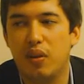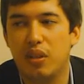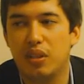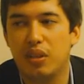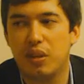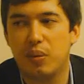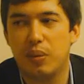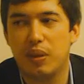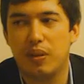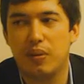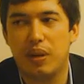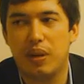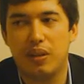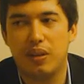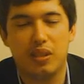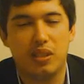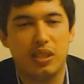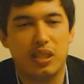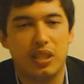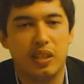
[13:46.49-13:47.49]
and there's going to be
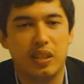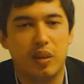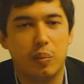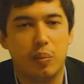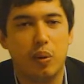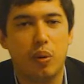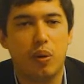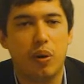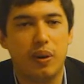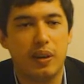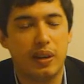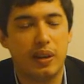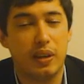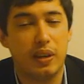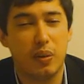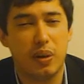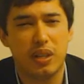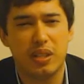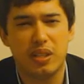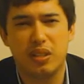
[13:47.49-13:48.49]
around Singapore, and then
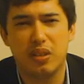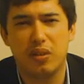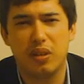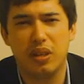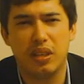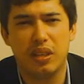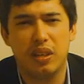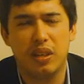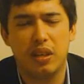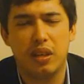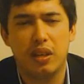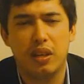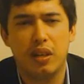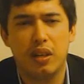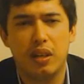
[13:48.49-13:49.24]
the rest are in